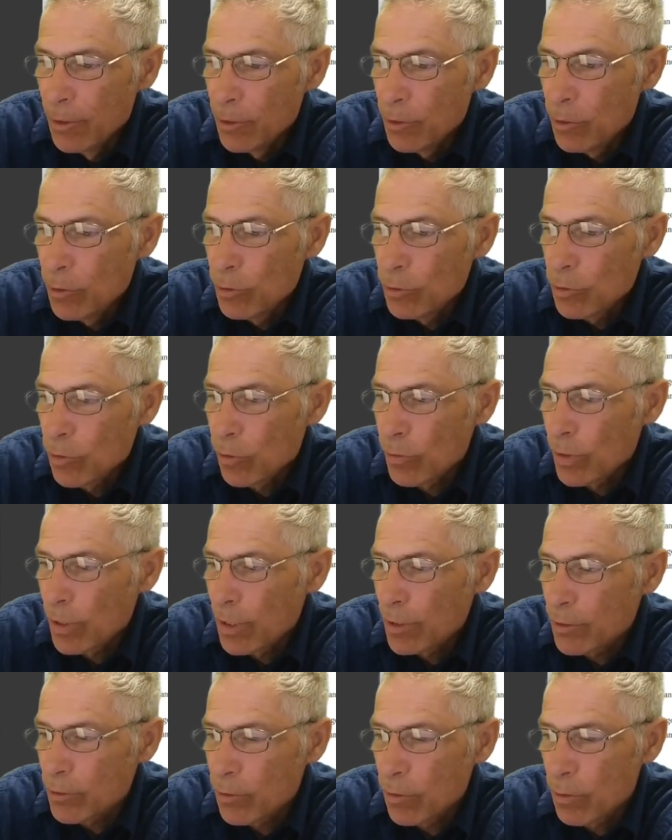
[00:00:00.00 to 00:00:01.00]
Use
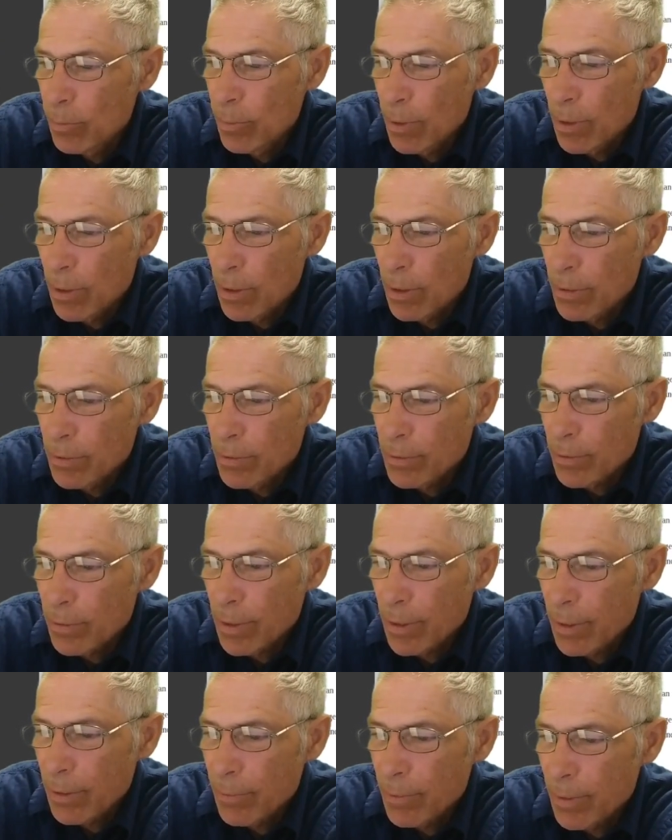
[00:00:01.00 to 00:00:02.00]
overlay scroll bars,
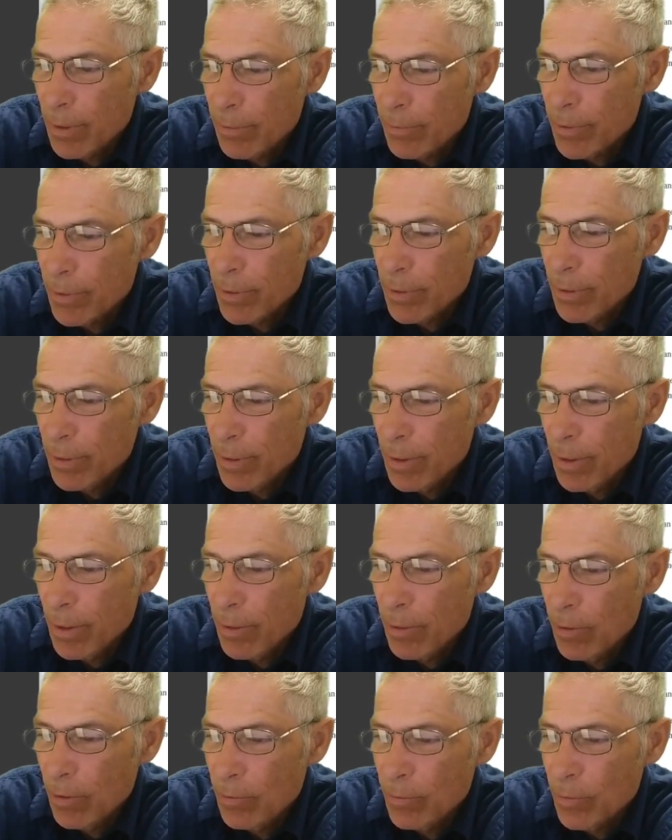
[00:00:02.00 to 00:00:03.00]
okay, whatever.
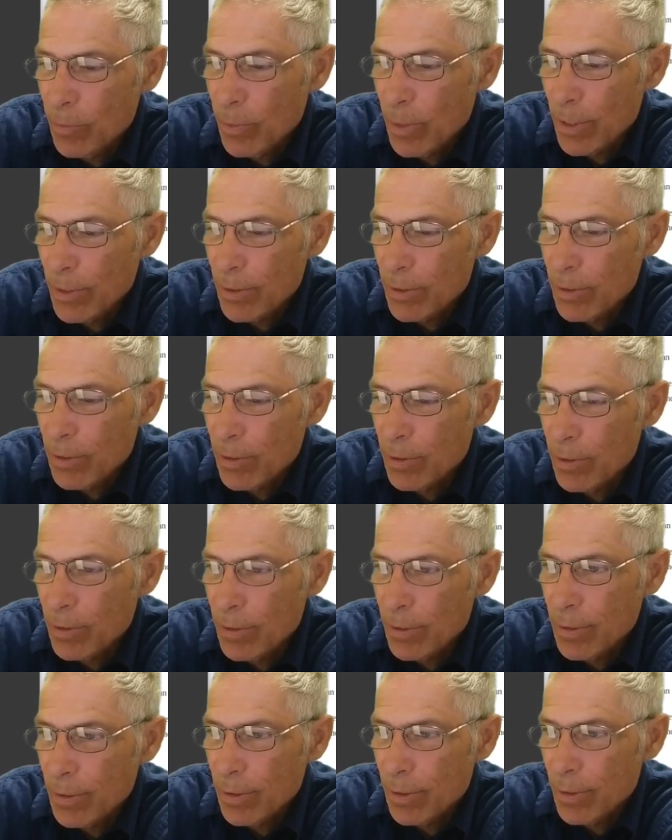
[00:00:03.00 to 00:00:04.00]
I'll override the current
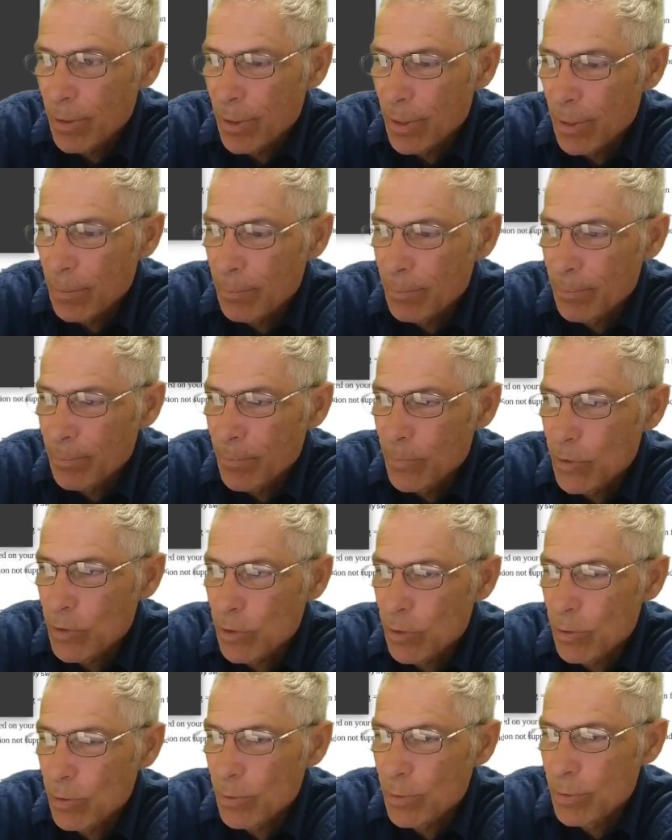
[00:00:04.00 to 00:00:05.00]
theme.
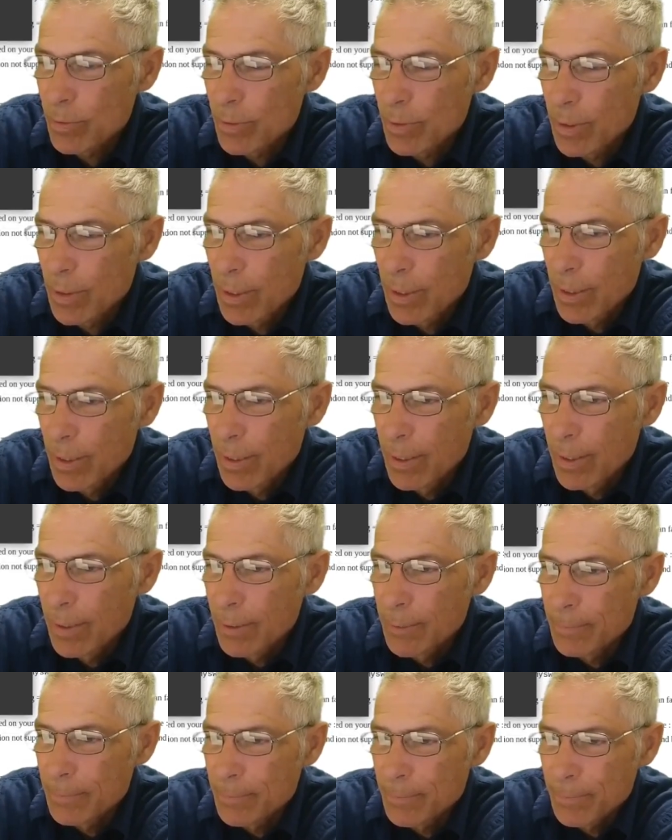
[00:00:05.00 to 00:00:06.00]
So,
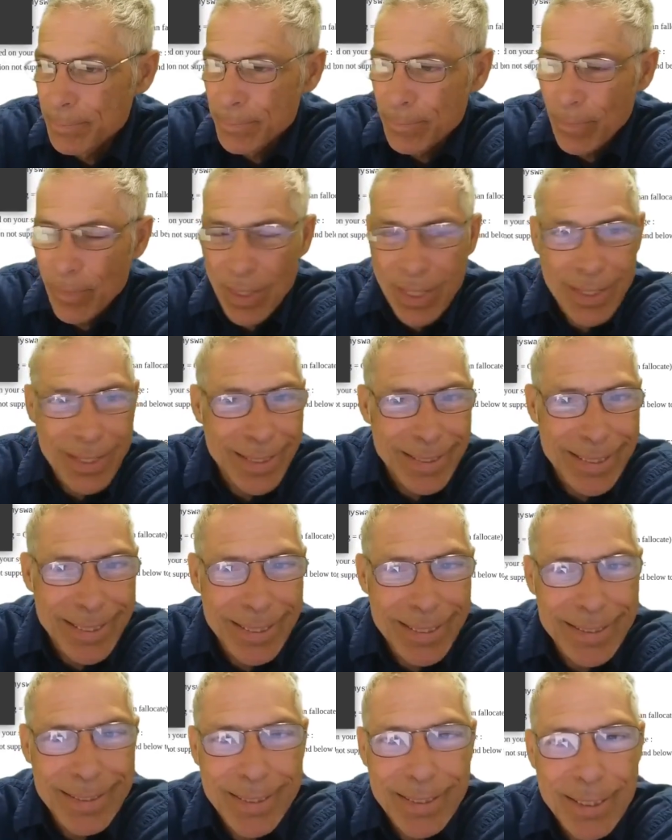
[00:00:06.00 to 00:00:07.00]
like
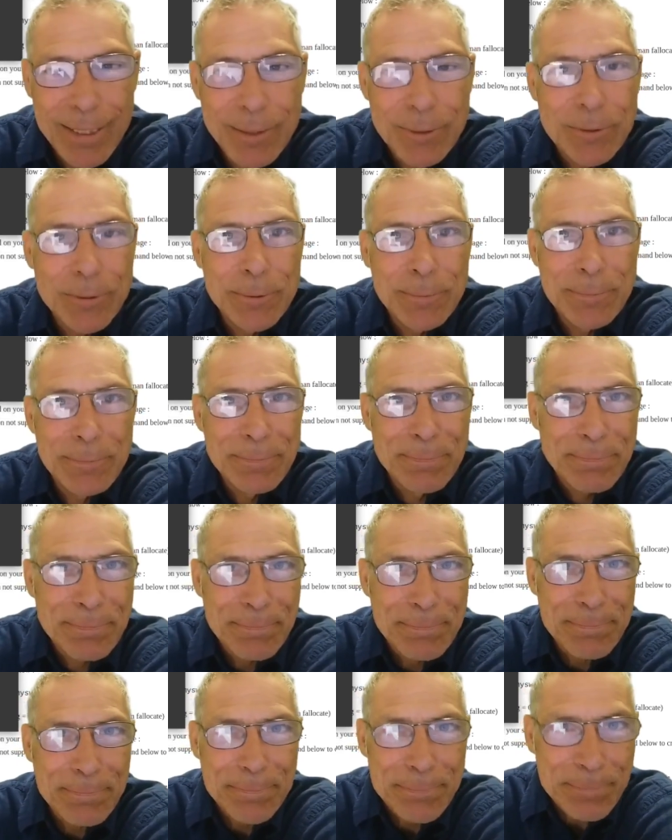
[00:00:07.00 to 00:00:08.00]
anything else,
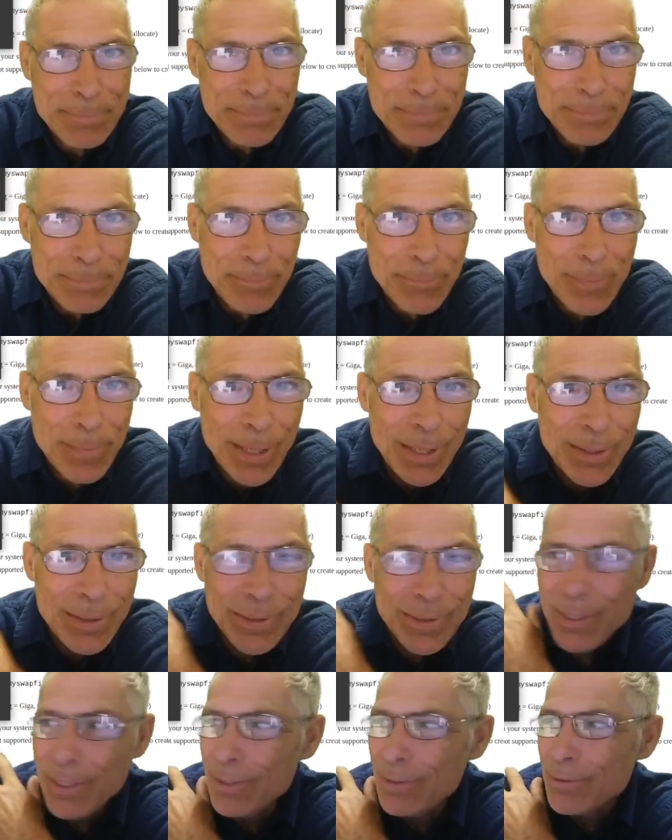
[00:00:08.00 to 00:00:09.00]

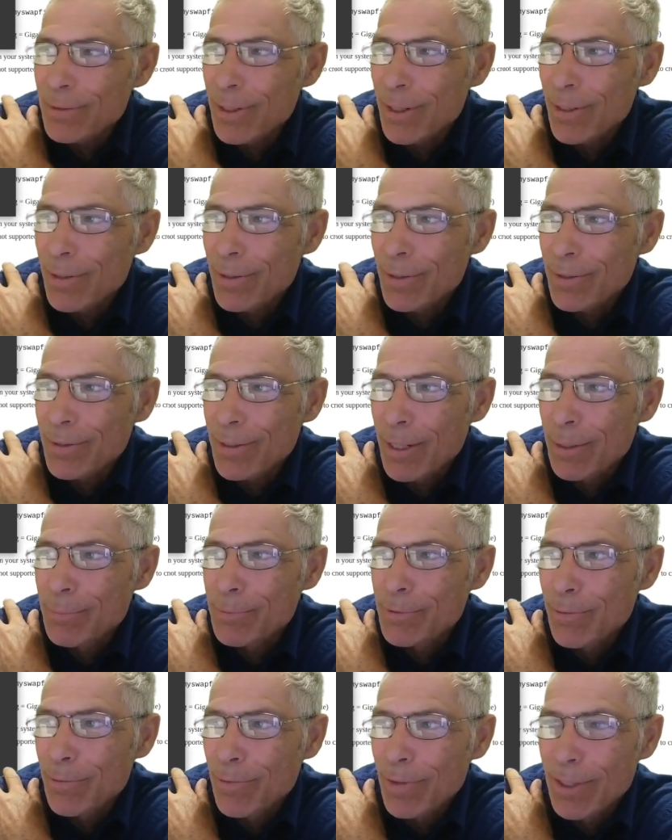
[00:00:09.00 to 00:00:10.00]
these are the
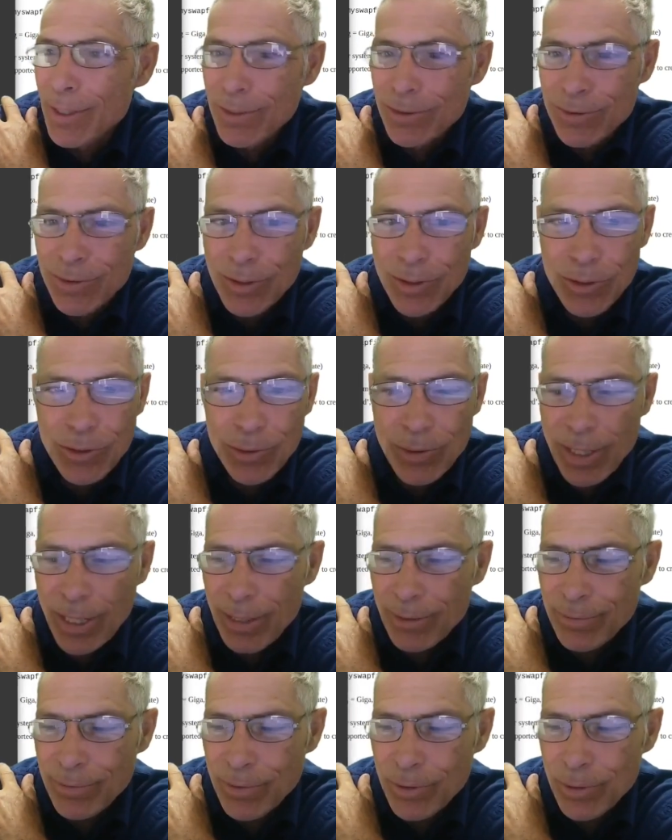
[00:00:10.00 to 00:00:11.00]
types of things that you
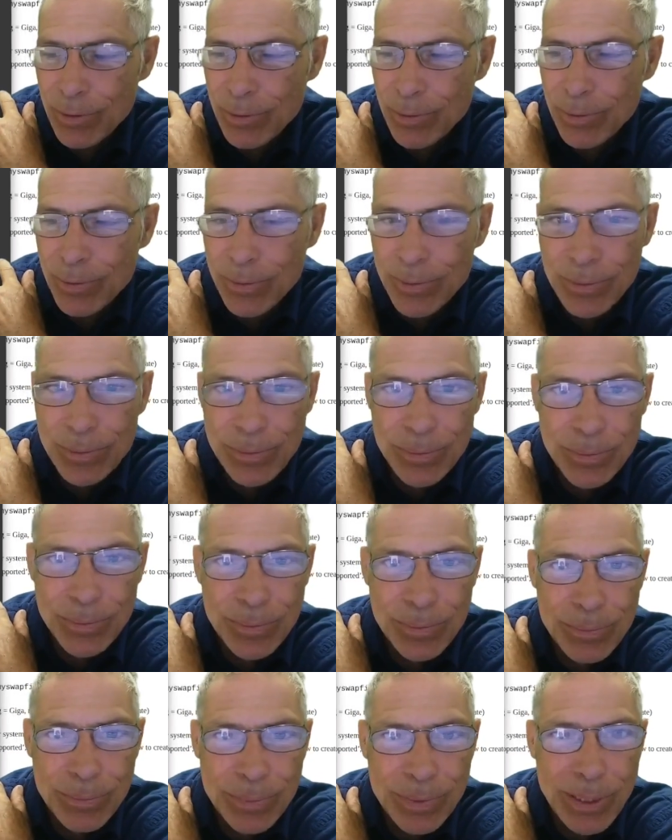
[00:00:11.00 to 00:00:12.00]
have to
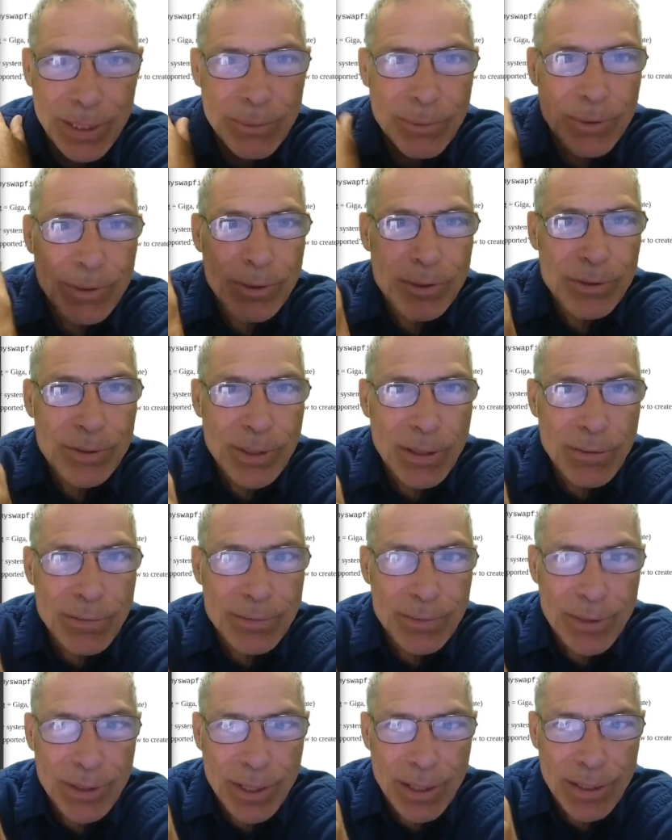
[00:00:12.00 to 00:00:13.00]
play with yourself.
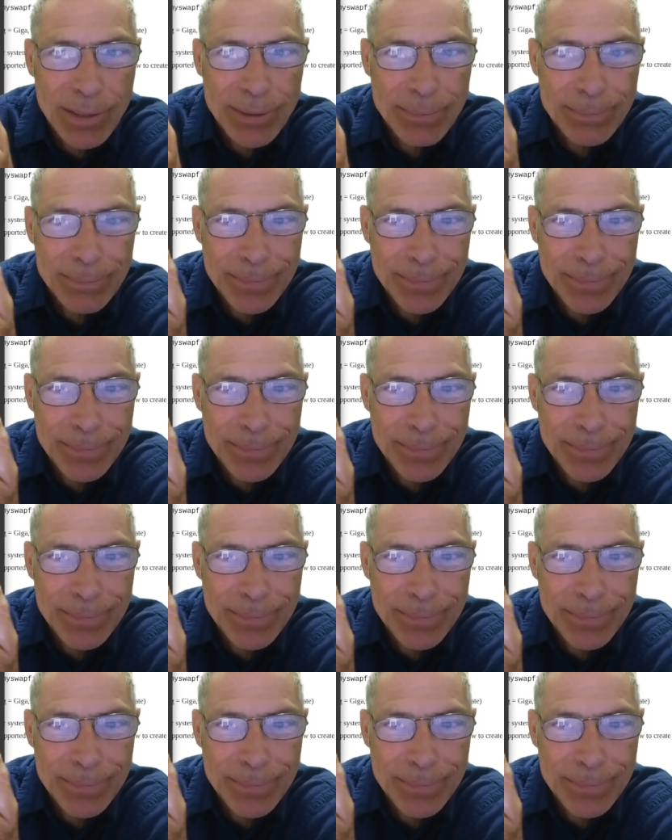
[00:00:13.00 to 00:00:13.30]
You got to